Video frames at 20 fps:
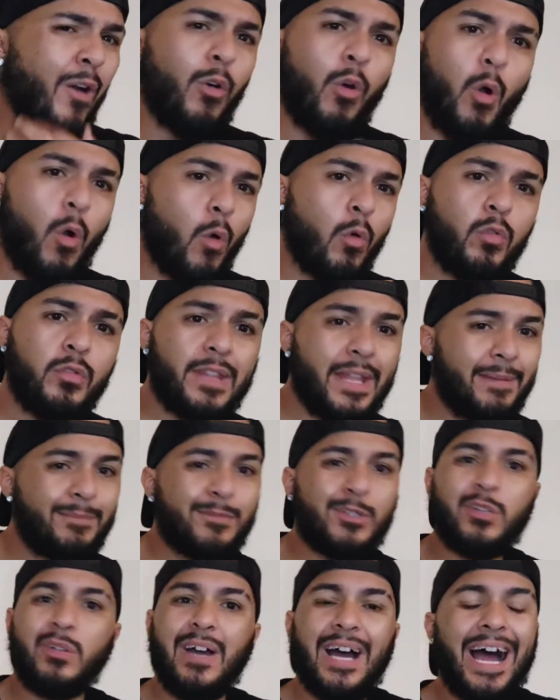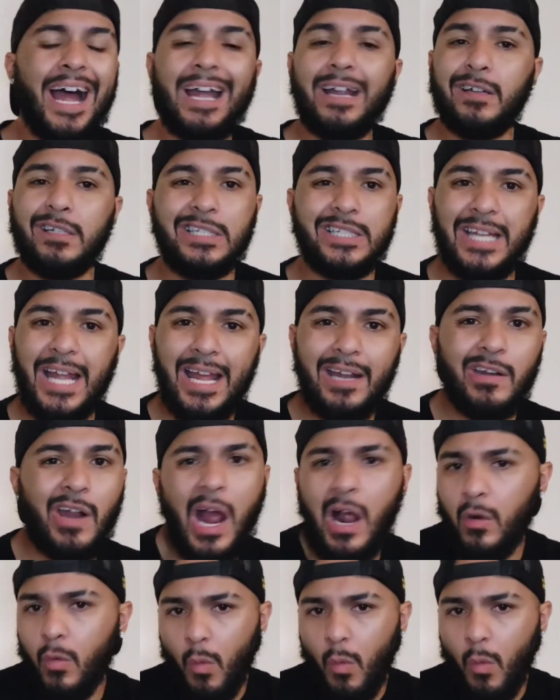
I don't hold them to a higher standard.